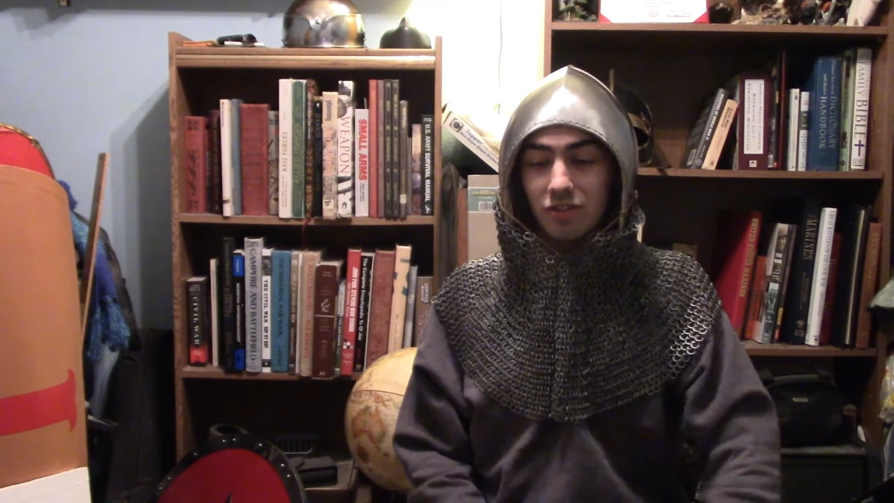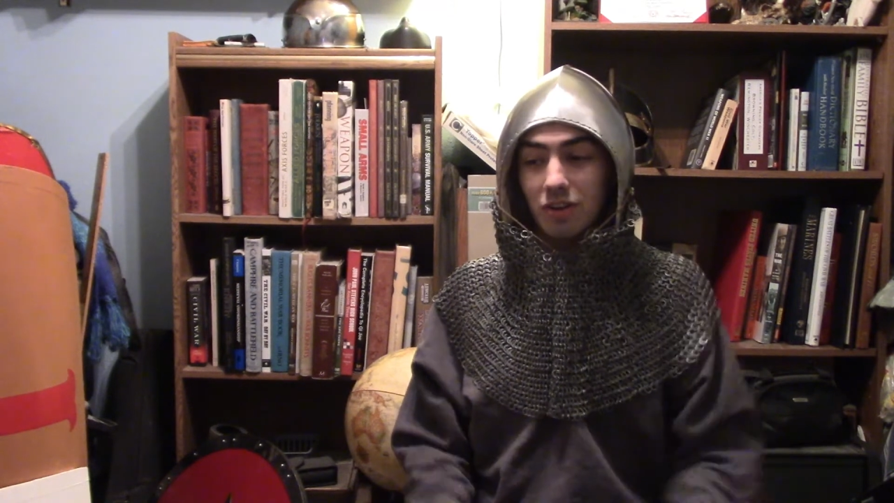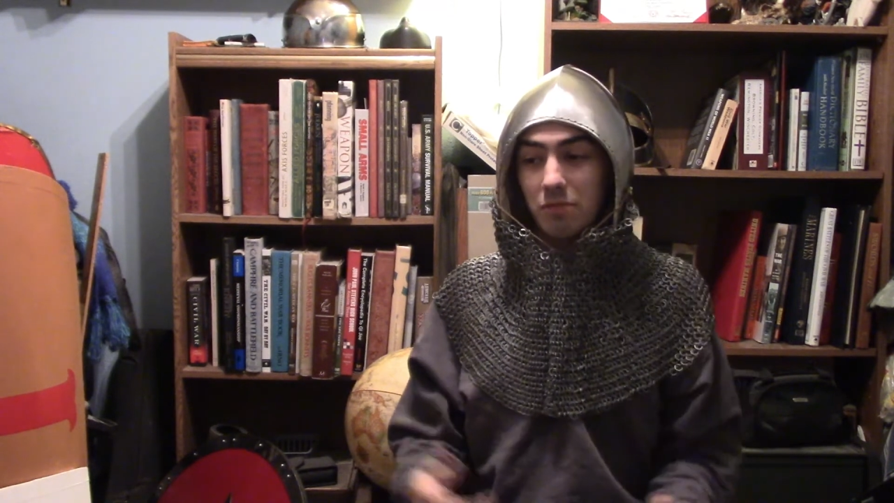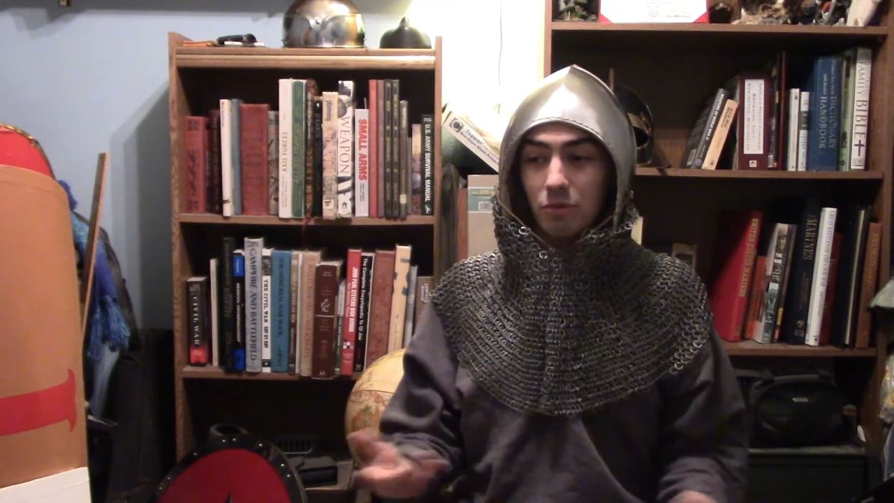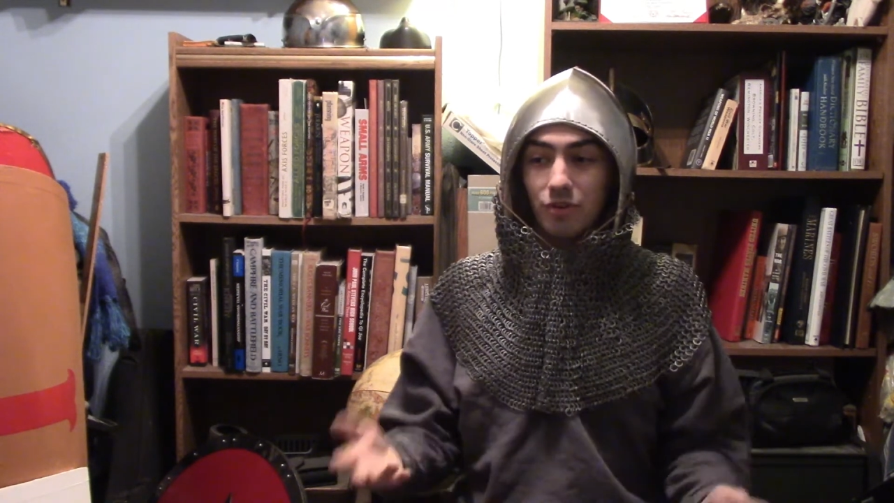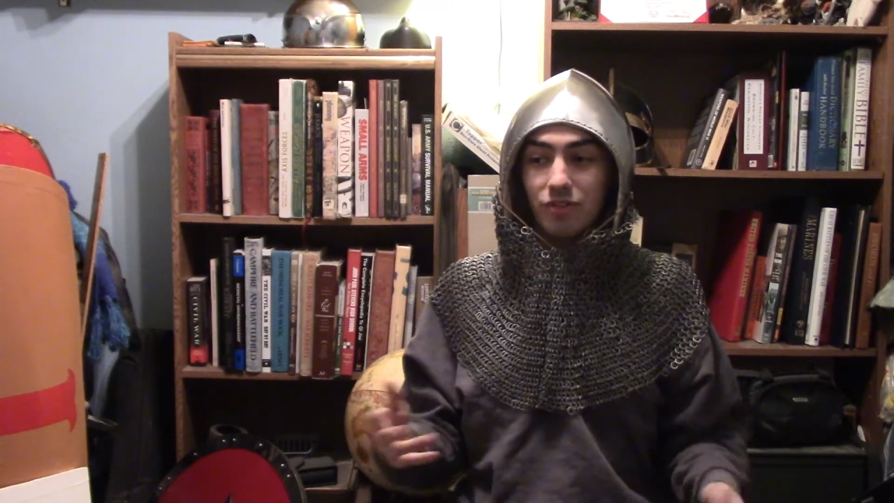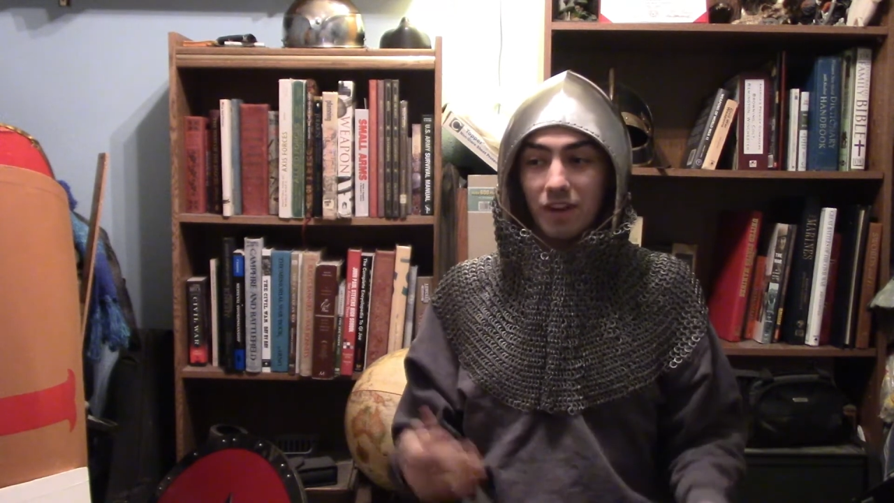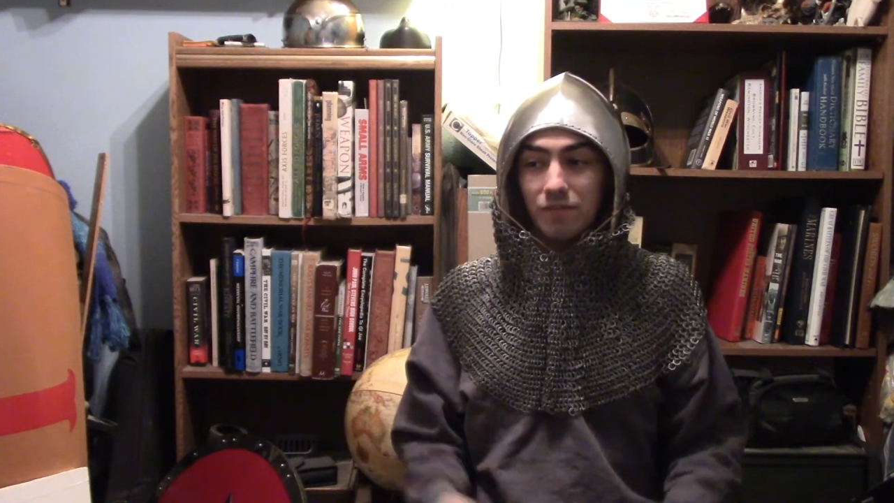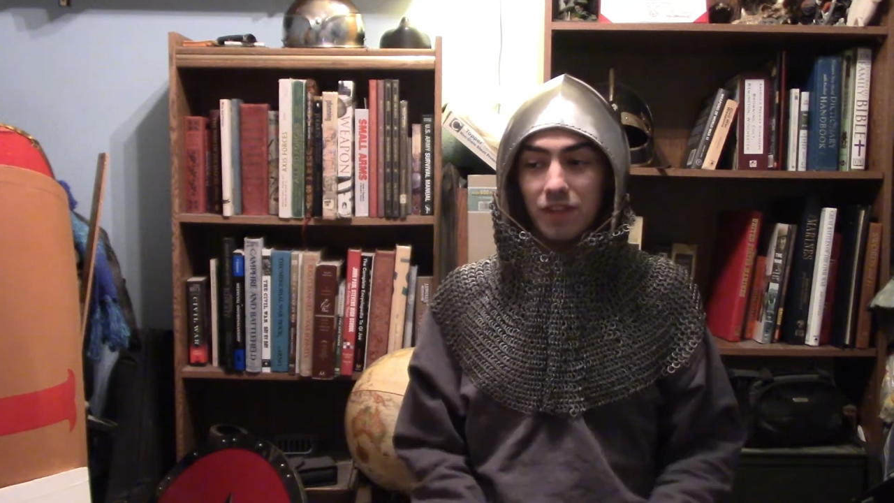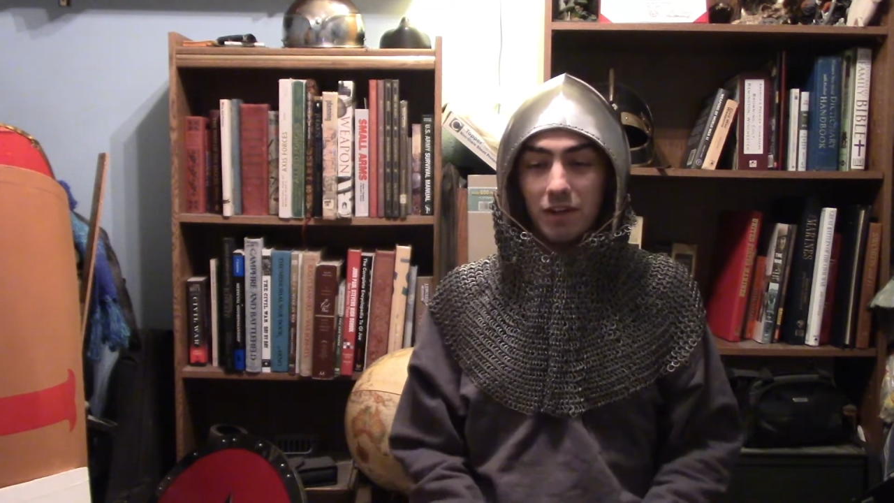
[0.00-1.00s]
look at more
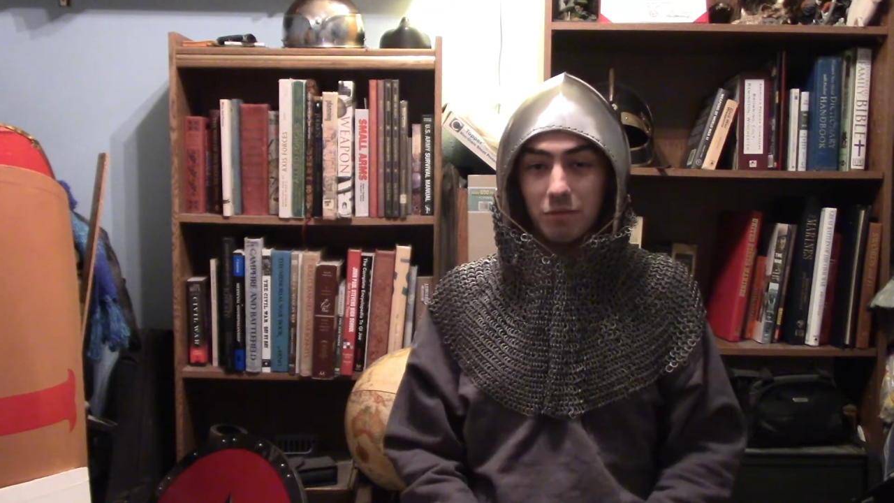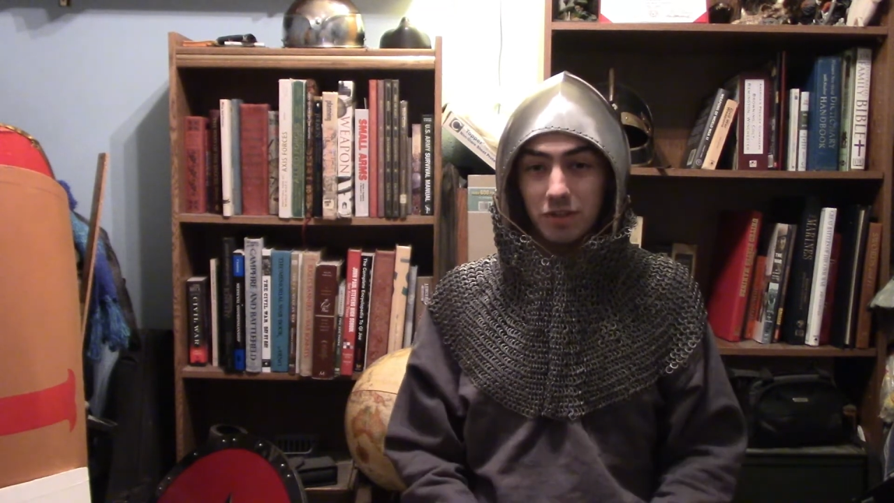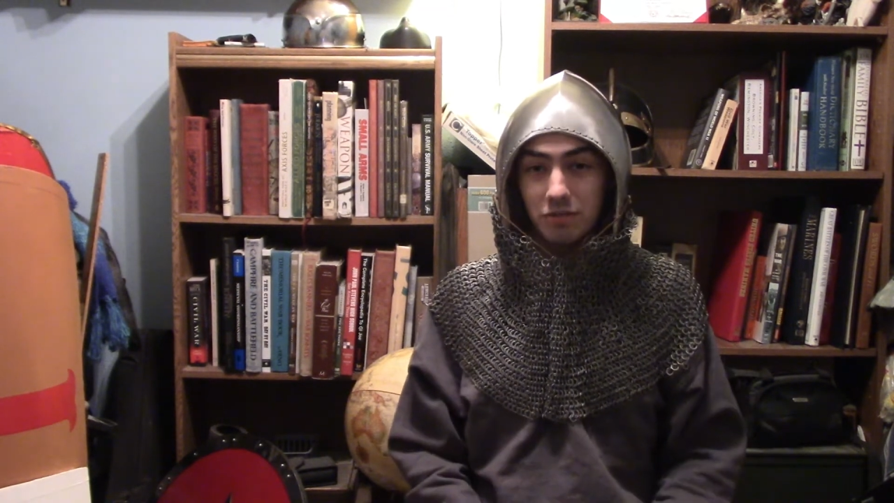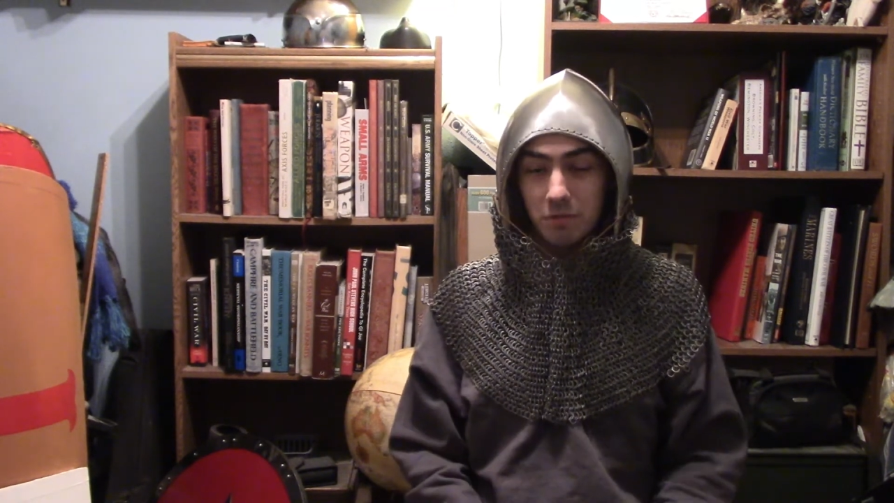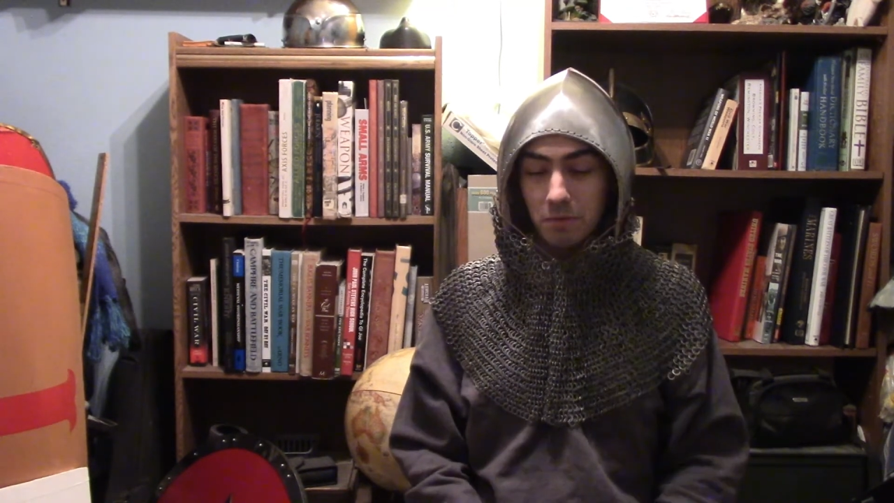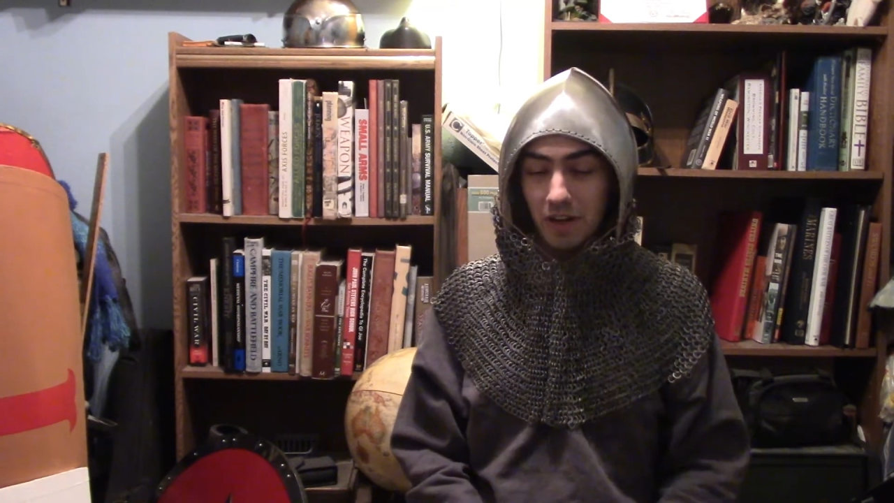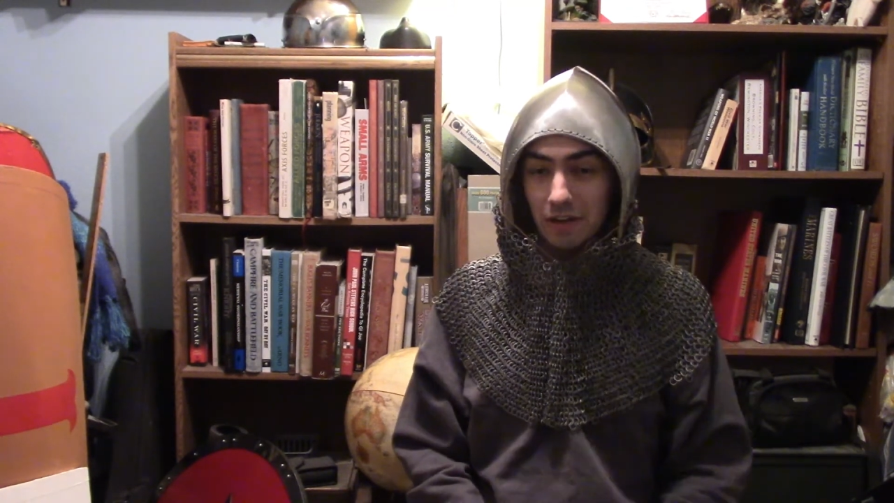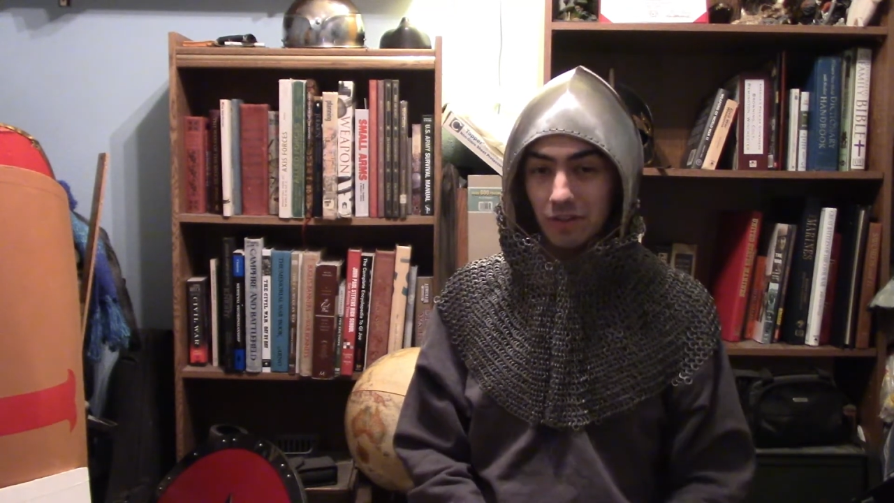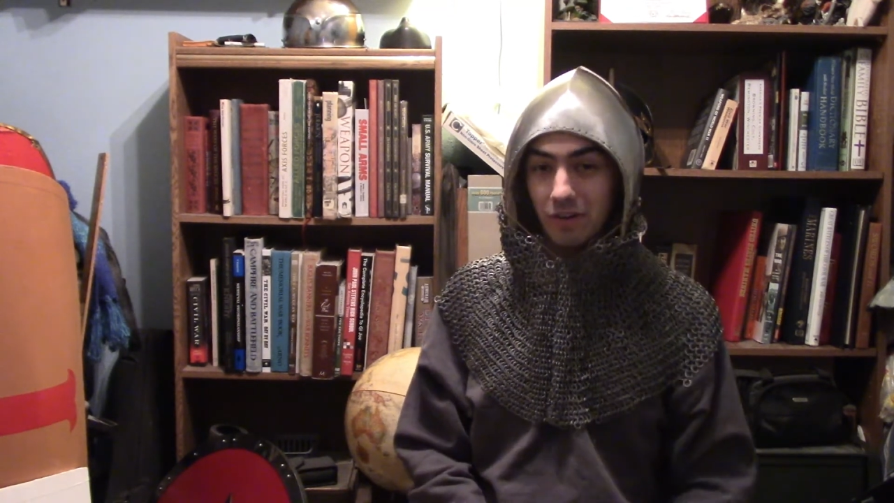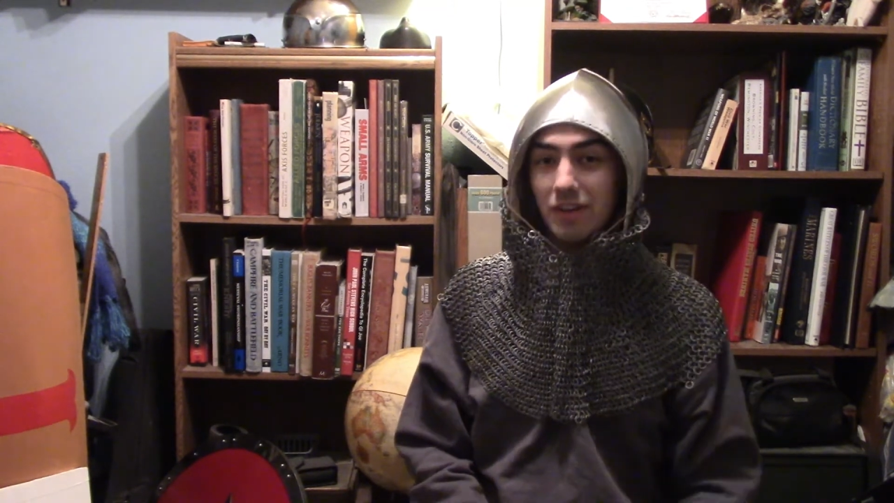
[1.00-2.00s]
stuff that which we put
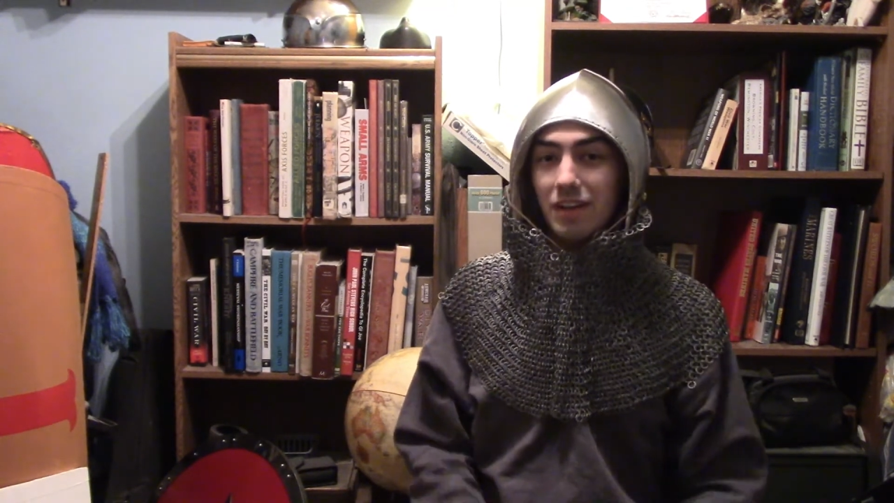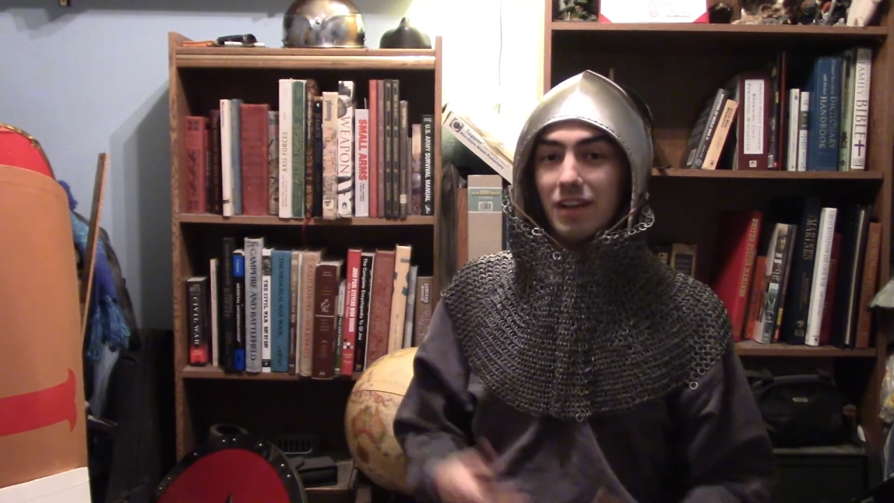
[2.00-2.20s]
out there.